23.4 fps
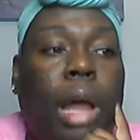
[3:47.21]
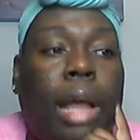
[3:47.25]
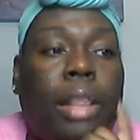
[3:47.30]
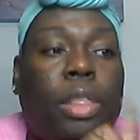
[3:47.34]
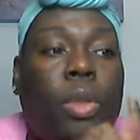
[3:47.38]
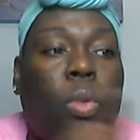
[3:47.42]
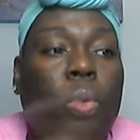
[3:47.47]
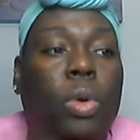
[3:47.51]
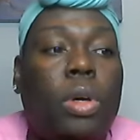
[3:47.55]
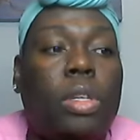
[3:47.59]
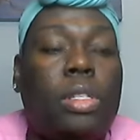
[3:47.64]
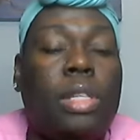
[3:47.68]

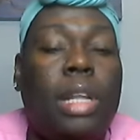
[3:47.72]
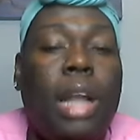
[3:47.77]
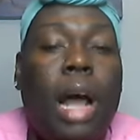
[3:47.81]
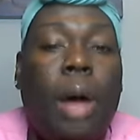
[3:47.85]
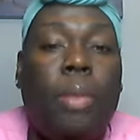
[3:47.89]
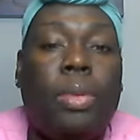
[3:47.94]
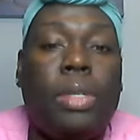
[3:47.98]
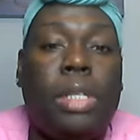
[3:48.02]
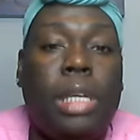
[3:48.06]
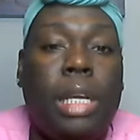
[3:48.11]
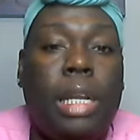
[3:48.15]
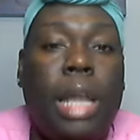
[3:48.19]
like the ones that I
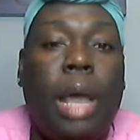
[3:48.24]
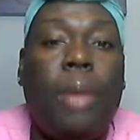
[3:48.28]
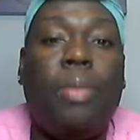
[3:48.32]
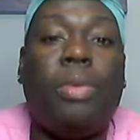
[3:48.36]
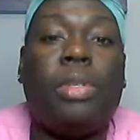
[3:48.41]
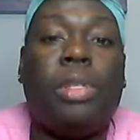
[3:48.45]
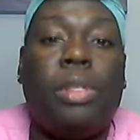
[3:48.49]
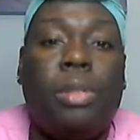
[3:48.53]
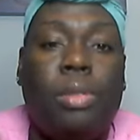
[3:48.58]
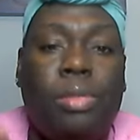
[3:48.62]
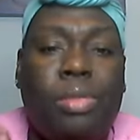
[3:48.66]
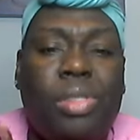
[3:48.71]
was in, they
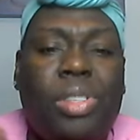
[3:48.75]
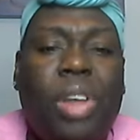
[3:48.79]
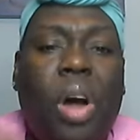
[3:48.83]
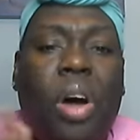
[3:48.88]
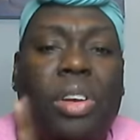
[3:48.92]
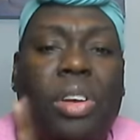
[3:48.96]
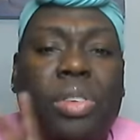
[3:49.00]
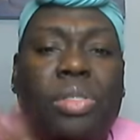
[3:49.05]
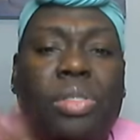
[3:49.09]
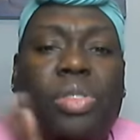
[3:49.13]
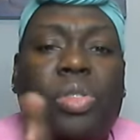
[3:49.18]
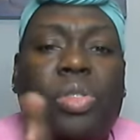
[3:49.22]
was
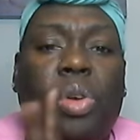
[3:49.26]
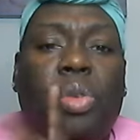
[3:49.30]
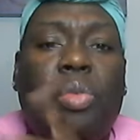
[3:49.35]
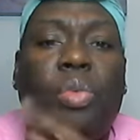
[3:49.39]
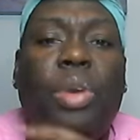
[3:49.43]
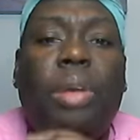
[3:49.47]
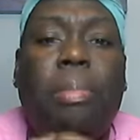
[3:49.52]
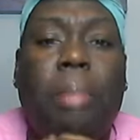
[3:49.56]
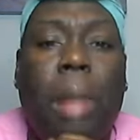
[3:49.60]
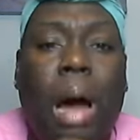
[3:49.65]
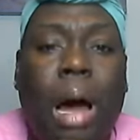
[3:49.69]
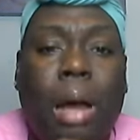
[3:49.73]
starting to sort of
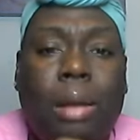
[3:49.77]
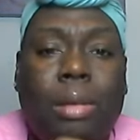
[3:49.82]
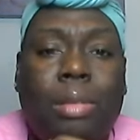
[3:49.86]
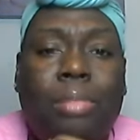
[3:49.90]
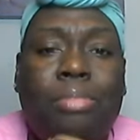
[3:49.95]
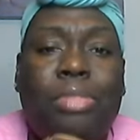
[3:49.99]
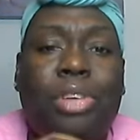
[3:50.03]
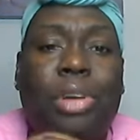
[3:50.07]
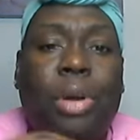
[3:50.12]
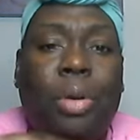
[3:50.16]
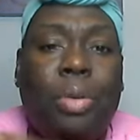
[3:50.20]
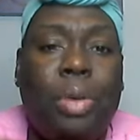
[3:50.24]

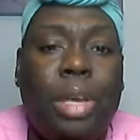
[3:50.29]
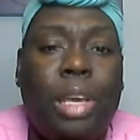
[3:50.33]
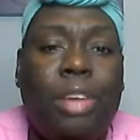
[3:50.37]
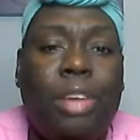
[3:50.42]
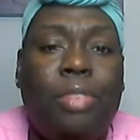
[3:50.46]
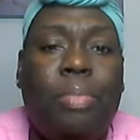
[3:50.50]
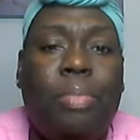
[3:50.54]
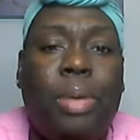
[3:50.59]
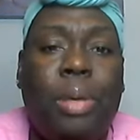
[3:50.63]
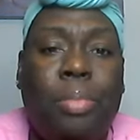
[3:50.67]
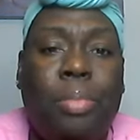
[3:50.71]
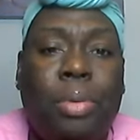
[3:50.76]
remodel, you know,
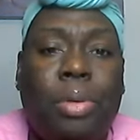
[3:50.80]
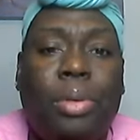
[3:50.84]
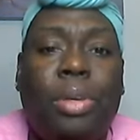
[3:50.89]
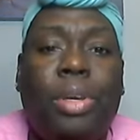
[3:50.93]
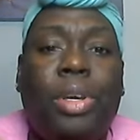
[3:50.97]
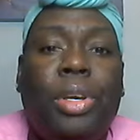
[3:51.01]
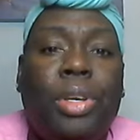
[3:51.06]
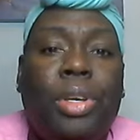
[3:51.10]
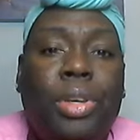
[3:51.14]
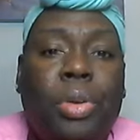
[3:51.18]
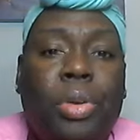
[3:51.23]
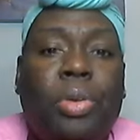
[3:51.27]
give people,
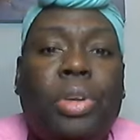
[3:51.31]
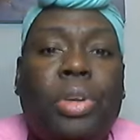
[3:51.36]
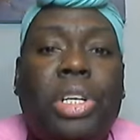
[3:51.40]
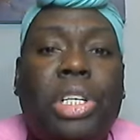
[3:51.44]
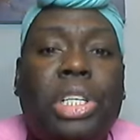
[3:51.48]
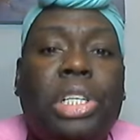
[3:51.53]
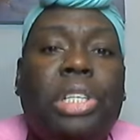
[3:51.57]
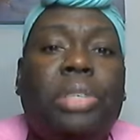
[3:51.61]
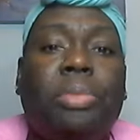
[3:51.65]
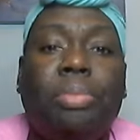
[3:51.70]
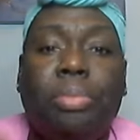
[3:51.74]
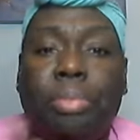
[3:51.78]
you know, the
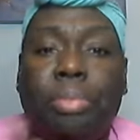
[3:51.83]
good